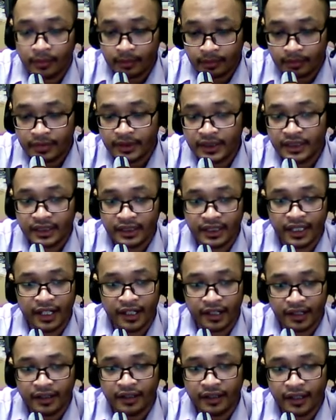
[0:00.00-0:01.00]

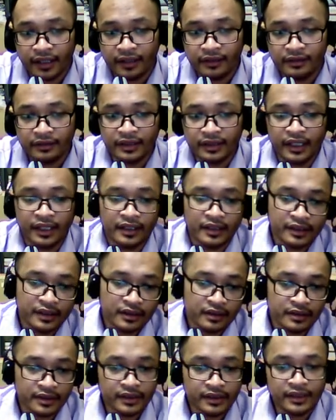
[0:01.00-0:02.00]
standard. Okay, so
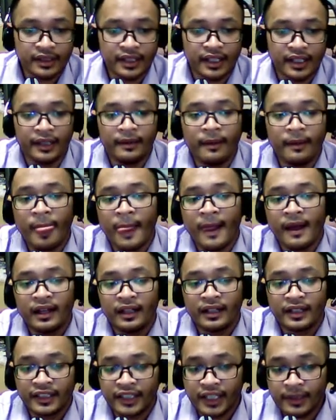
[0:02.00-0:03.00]
usually
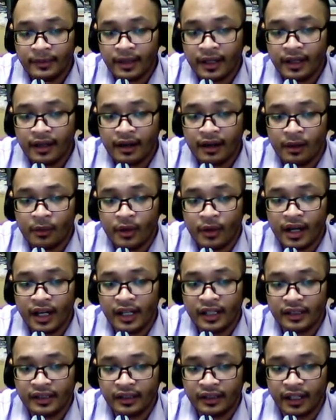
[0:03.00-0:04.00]
DIM are
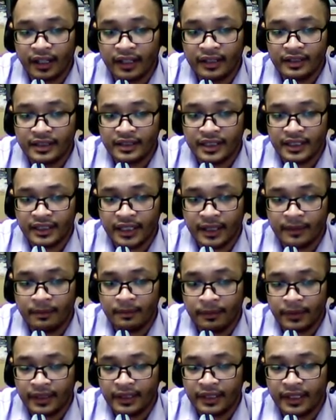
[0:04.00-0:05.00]
168
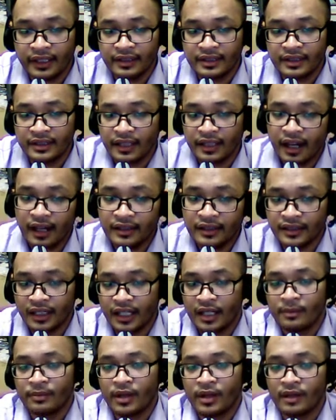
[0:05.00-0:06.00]
pin in size
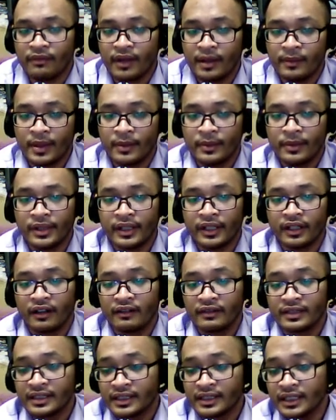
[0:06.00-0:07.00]
and provide memory of
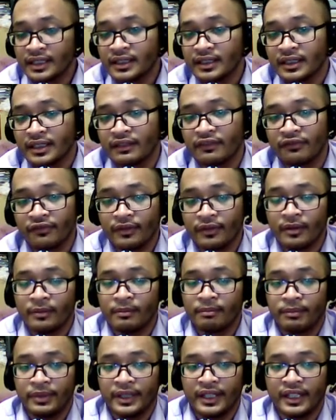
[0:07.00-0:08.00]
64
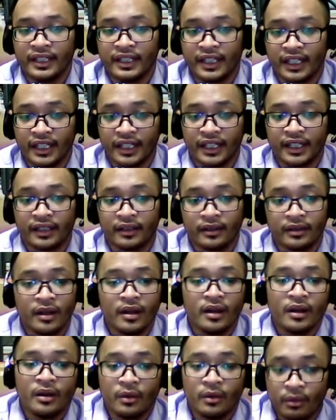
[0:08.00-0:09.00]
bit in
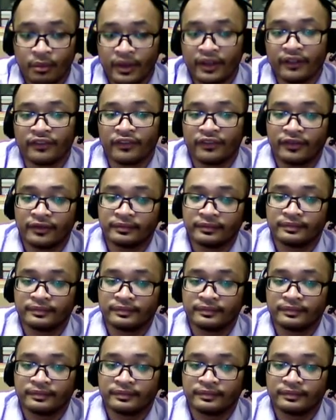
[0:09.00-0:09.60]
width.